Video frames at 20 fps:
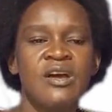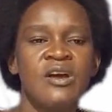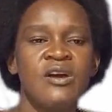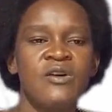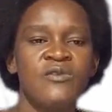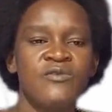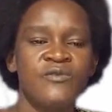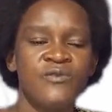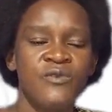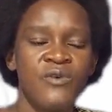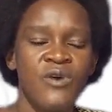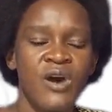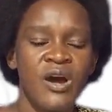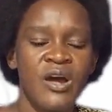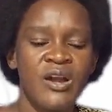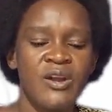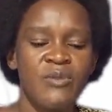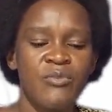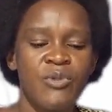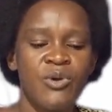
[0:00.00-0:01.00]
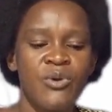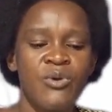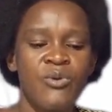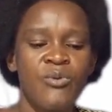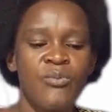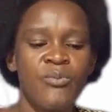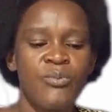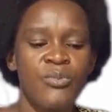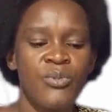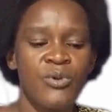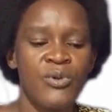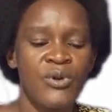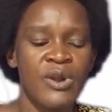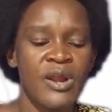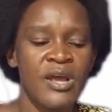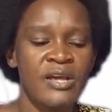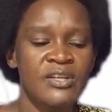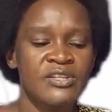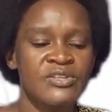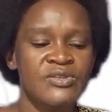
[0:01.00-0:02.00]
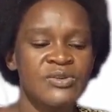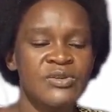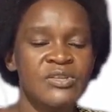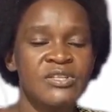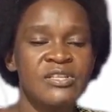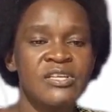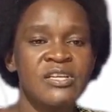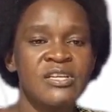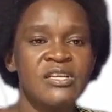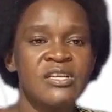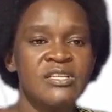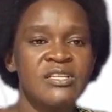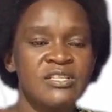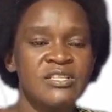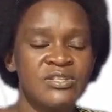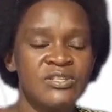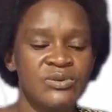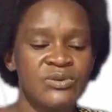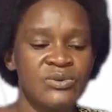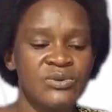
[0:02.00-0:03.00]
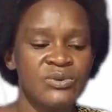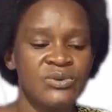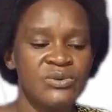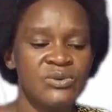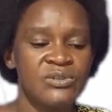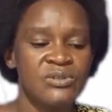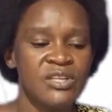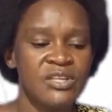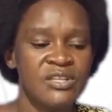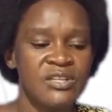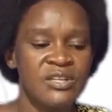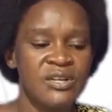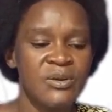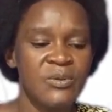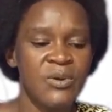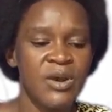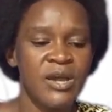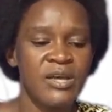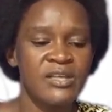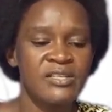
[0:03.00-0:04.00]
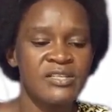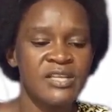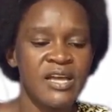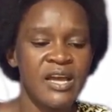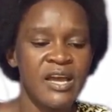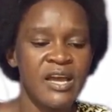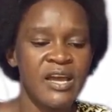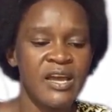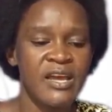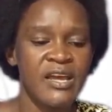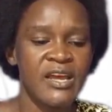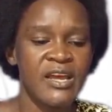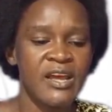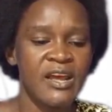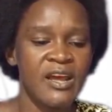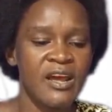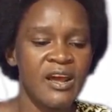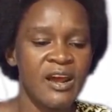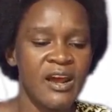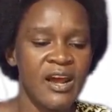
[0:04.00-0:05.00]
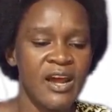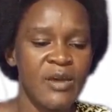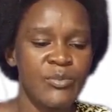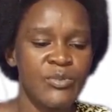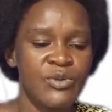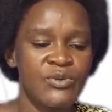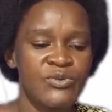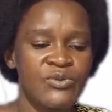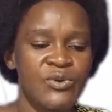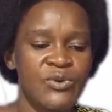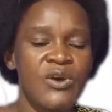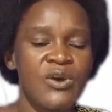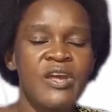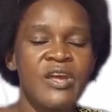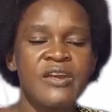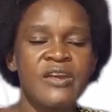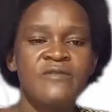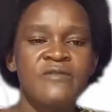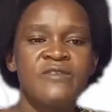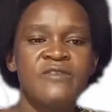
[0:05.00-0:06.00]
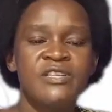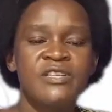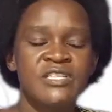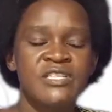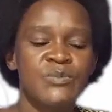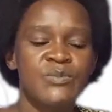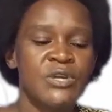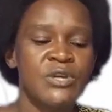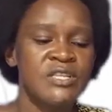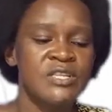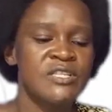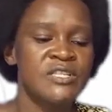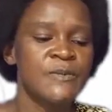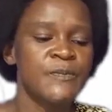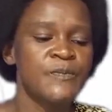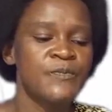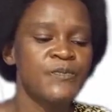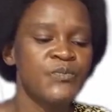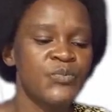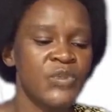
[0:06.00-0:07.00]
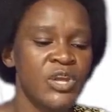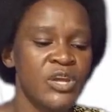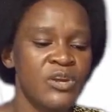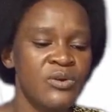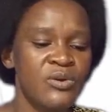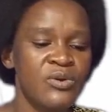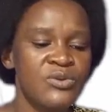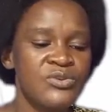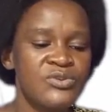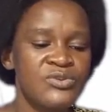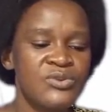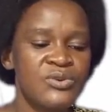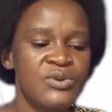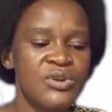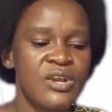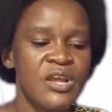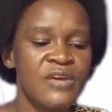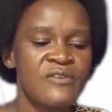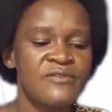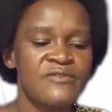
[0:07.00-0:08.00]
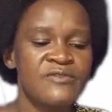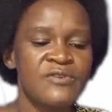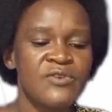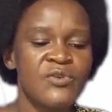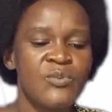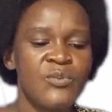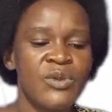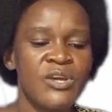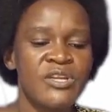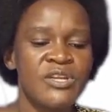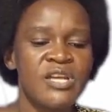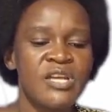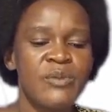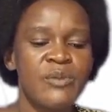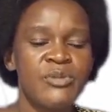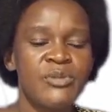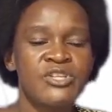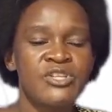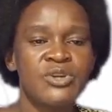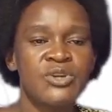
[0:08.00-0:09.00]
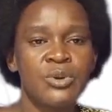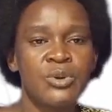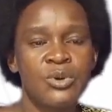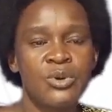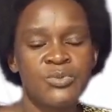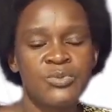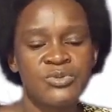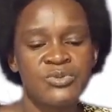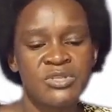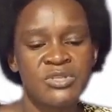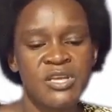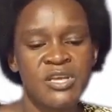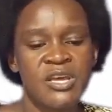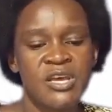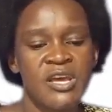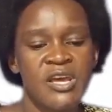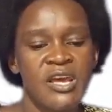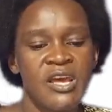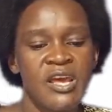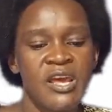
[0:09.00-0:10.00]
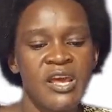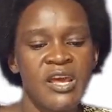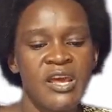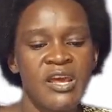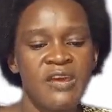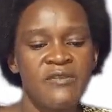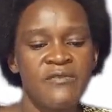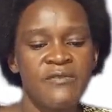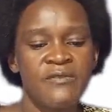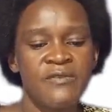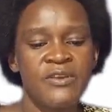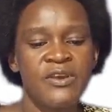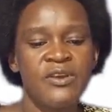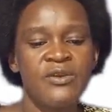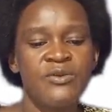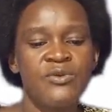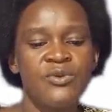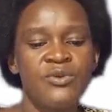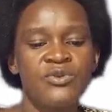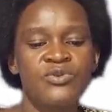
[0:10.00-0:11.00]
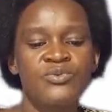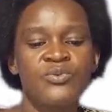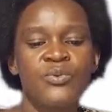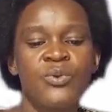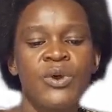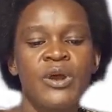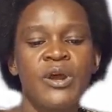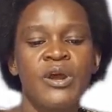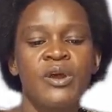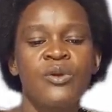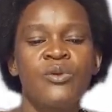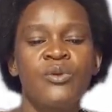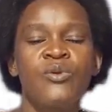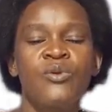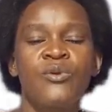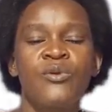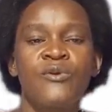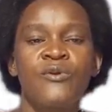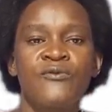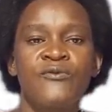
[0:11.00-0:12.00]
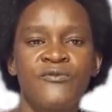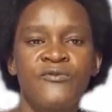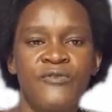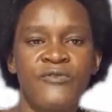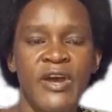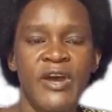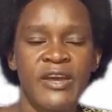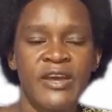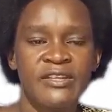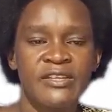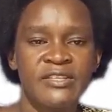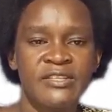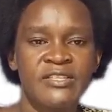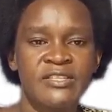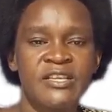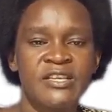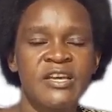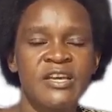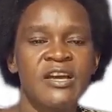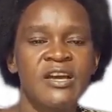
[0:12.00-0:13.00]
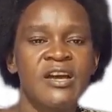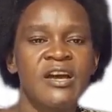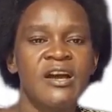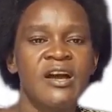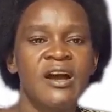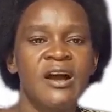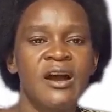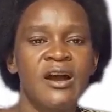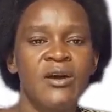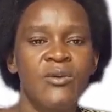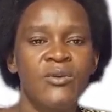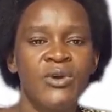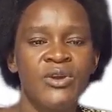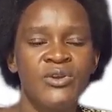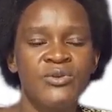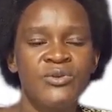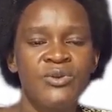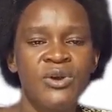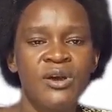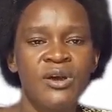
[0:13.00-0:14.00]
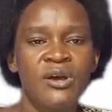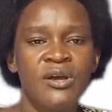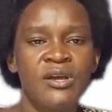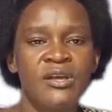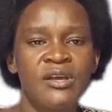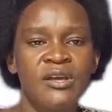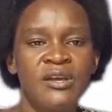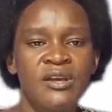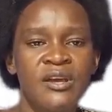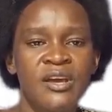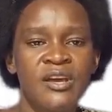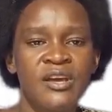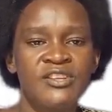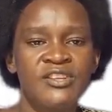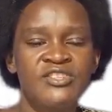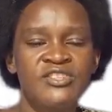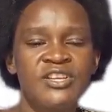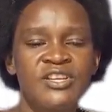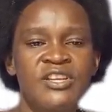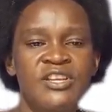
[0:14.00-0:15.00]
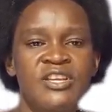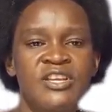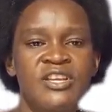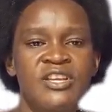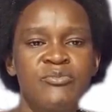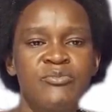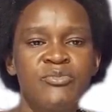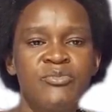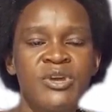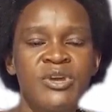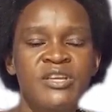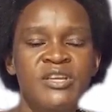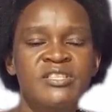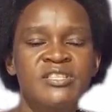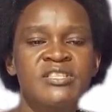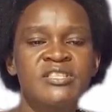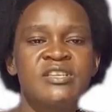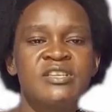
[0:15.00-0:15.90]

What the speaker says: for animal production. So it requires high capital investment. And also livestock may damage crops if not well confined. When you are engaged in mixed